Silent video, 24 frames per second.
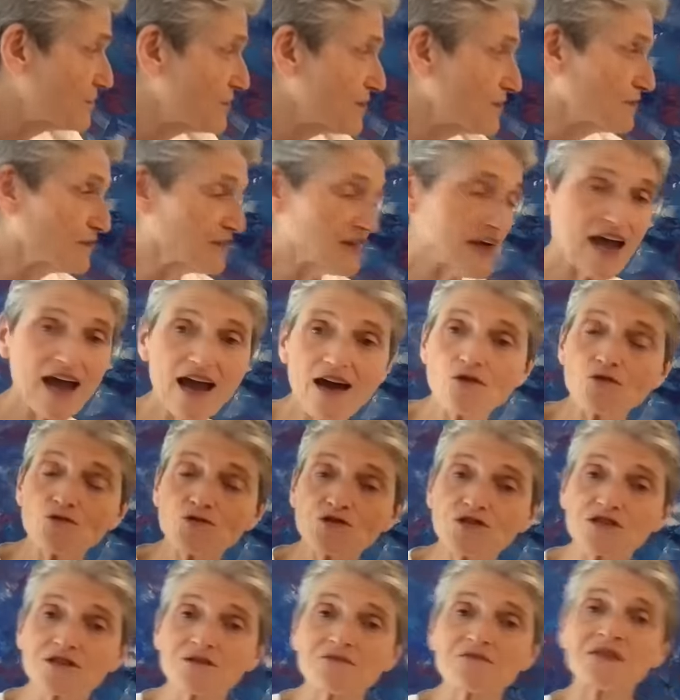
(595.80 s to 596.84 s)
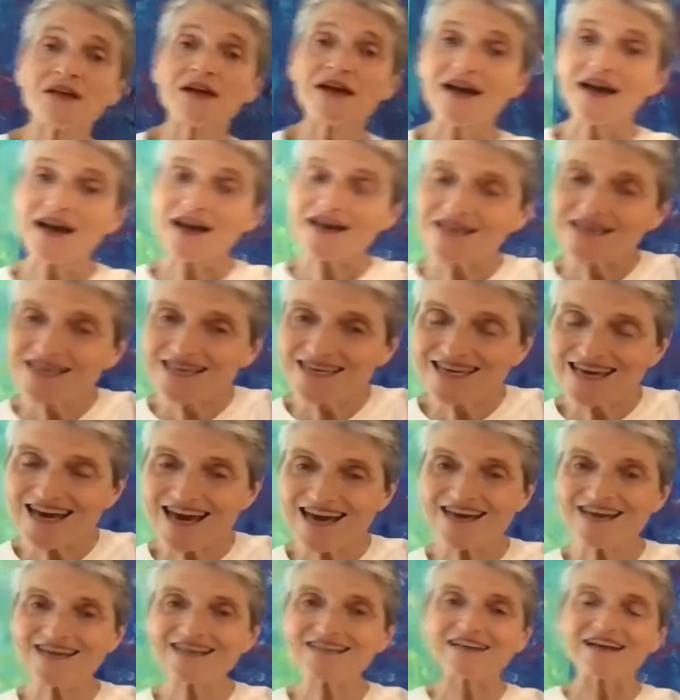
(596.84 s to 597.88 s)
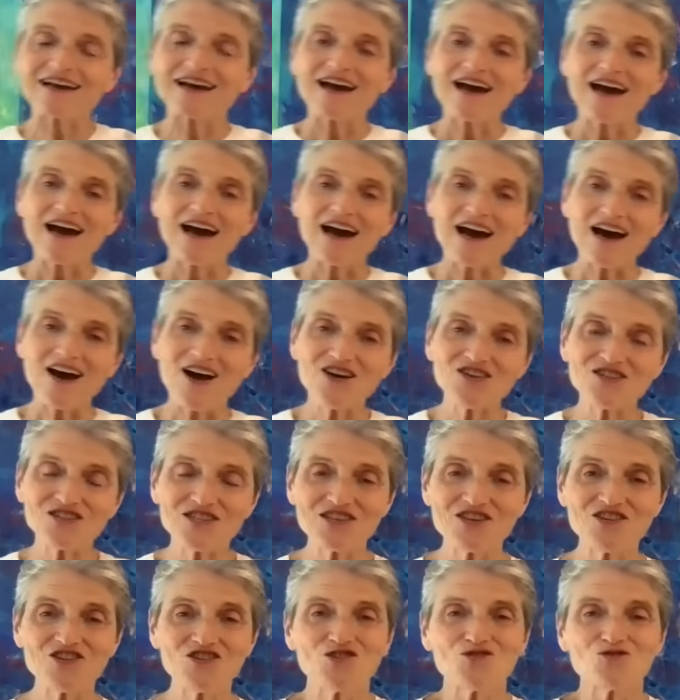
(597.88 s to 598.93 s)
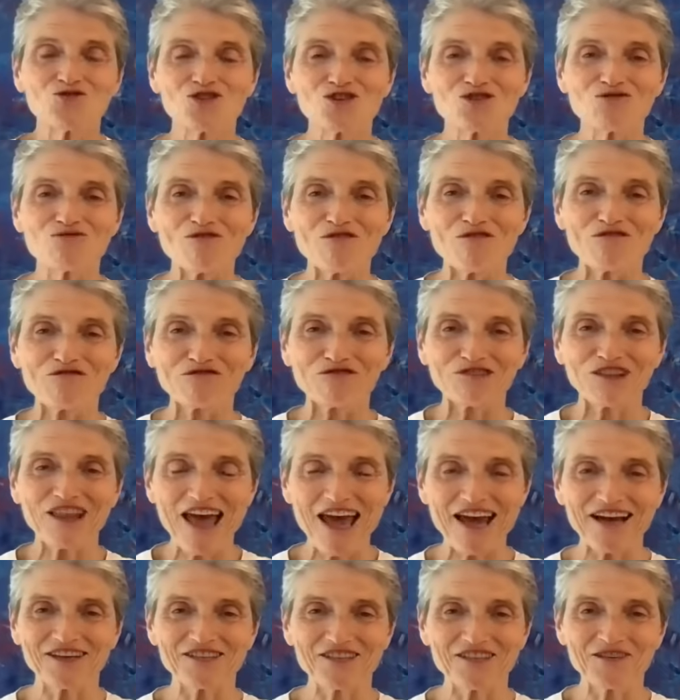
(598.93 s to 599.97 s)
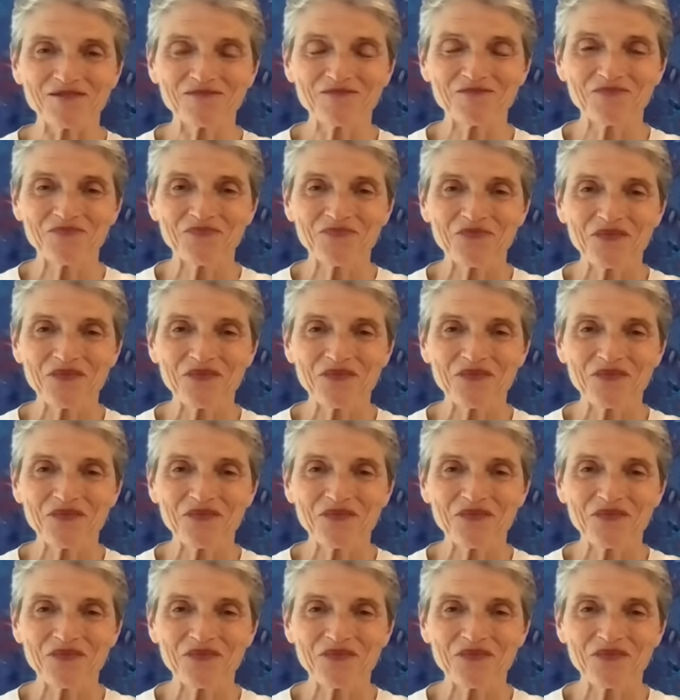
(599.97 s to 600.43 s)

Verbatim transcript: fifth house, again asking you to reflect